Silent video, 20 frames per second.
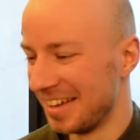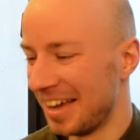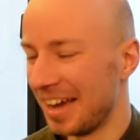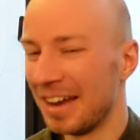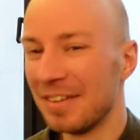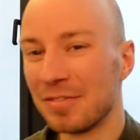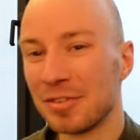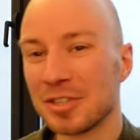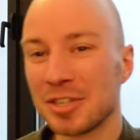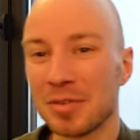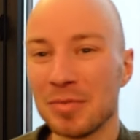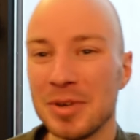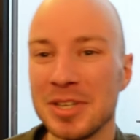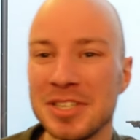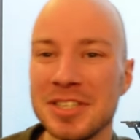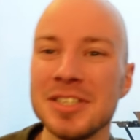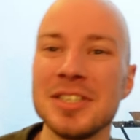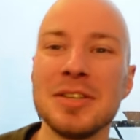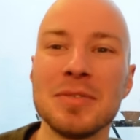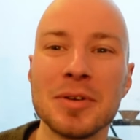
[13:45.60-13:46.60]
And for some
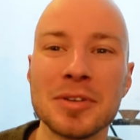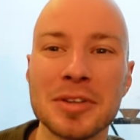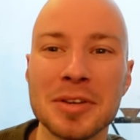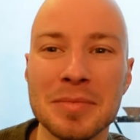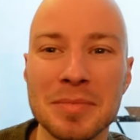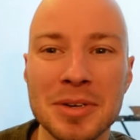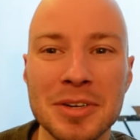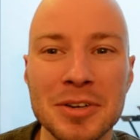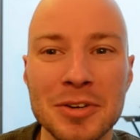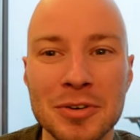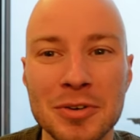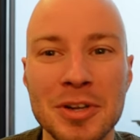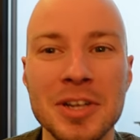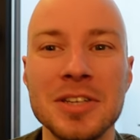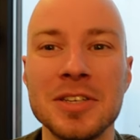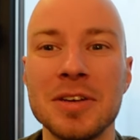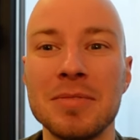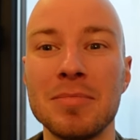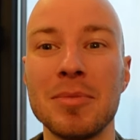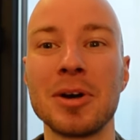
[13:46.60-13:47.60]
reason she wanted me to do this
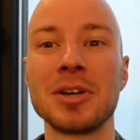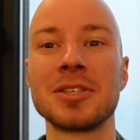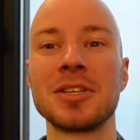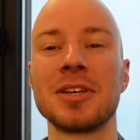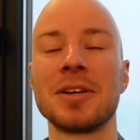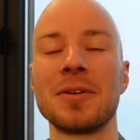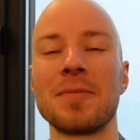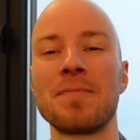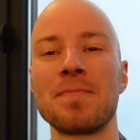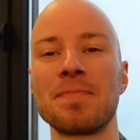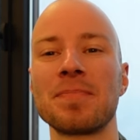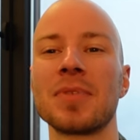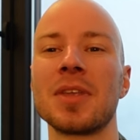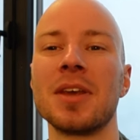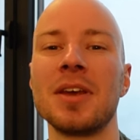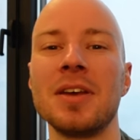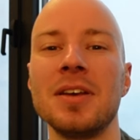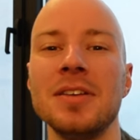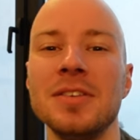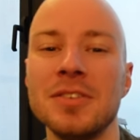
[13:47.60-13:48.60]
unboxing.
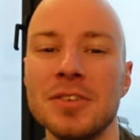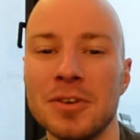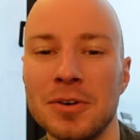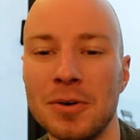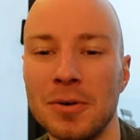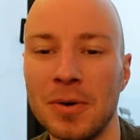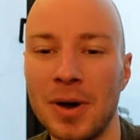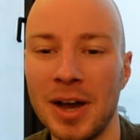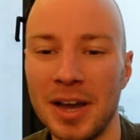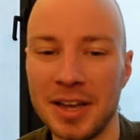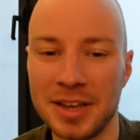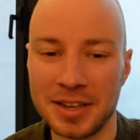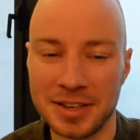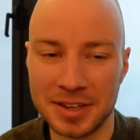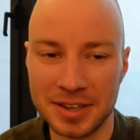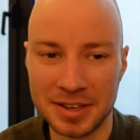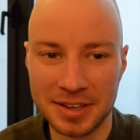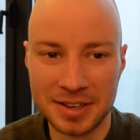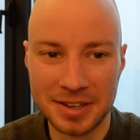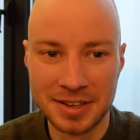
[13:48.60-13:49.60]
So I
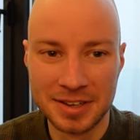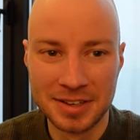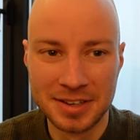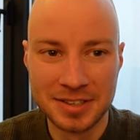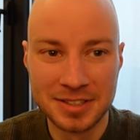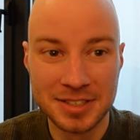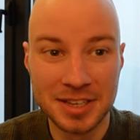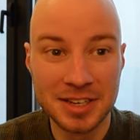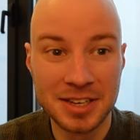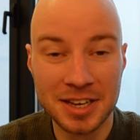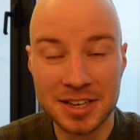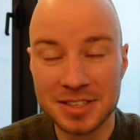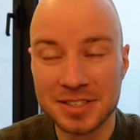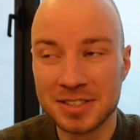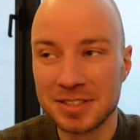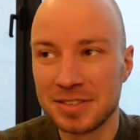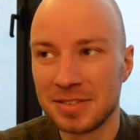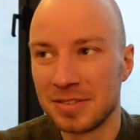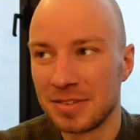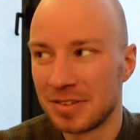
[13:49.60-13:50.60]
said
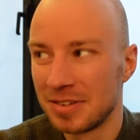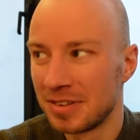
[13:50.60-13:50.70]
yes.